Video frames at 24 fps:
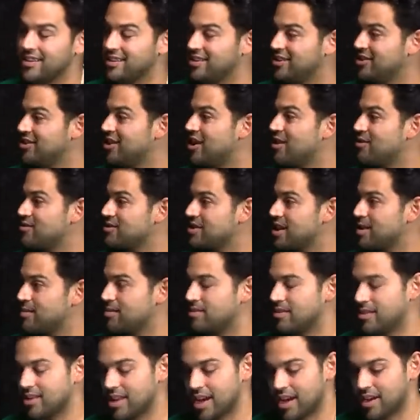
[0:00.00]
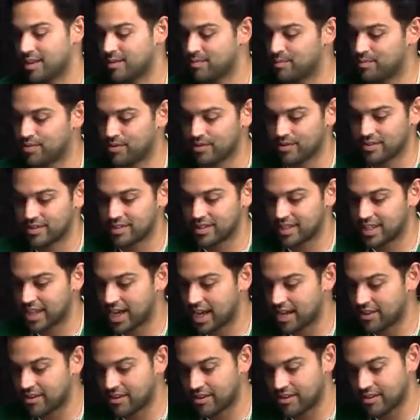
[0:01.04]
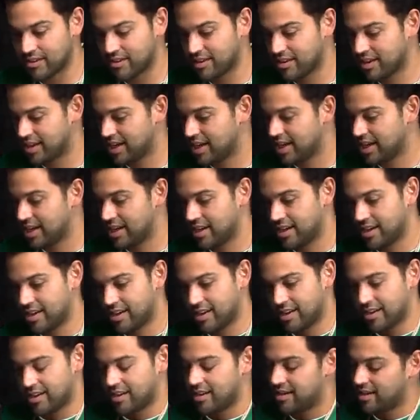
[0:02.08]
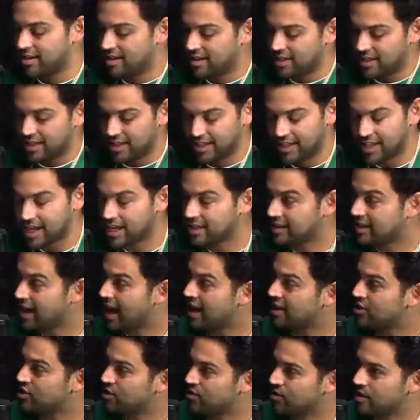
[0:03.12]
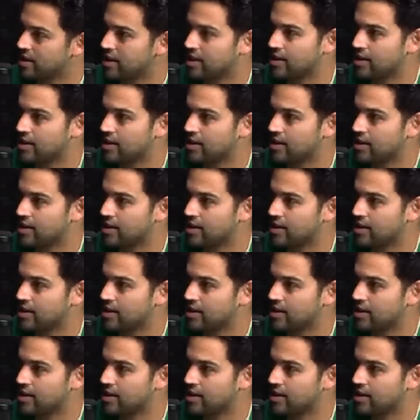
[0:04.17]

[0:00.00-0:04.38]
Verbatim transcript: you know, I was able to like pull it together, get that trick,